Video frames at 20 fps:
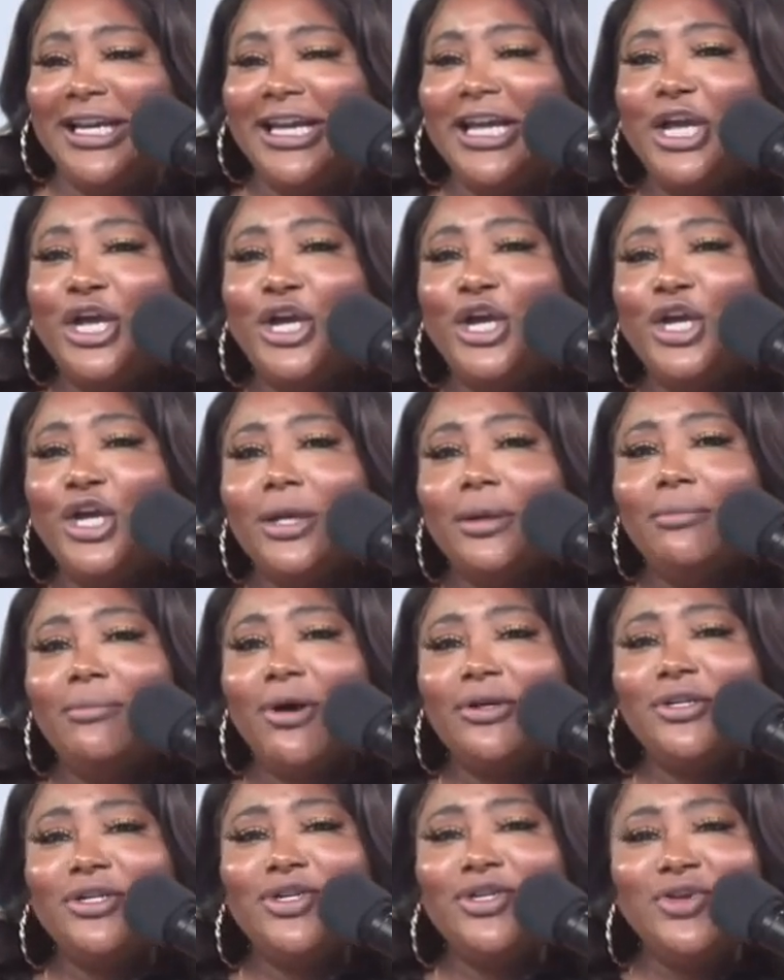Okay. Mo,
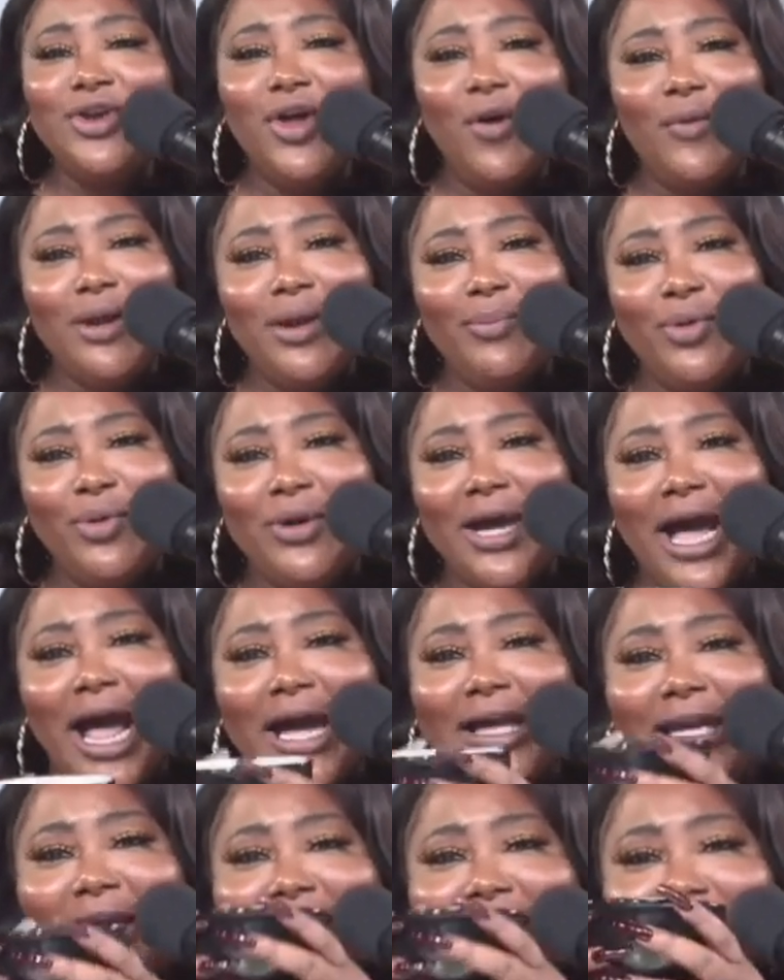do you know what a
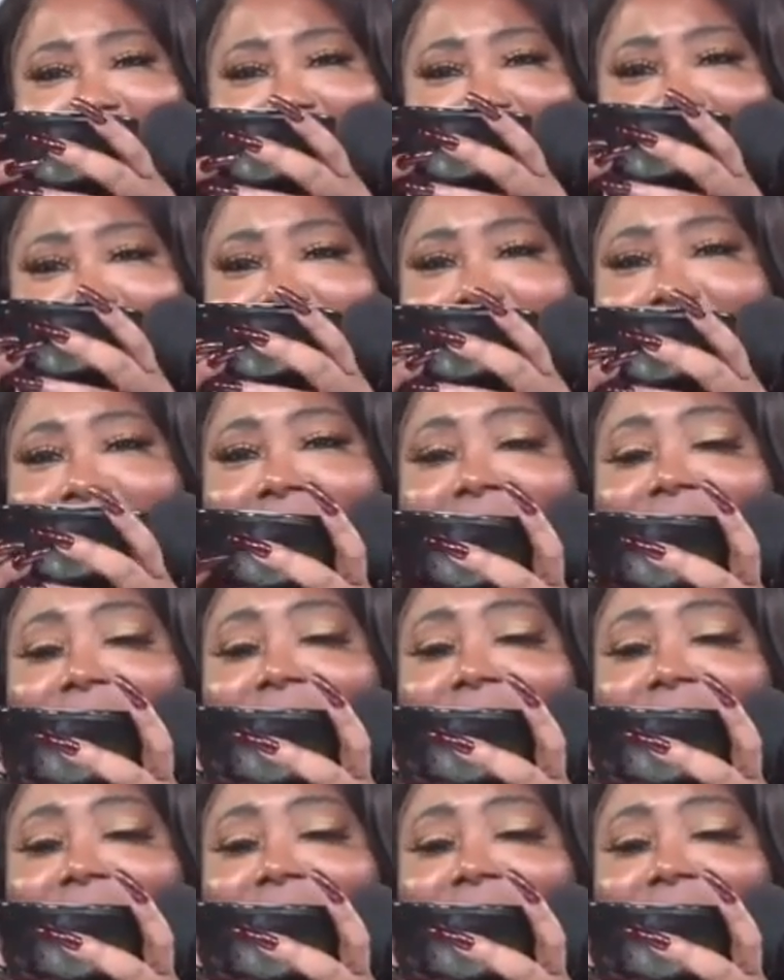bukkake is? I do.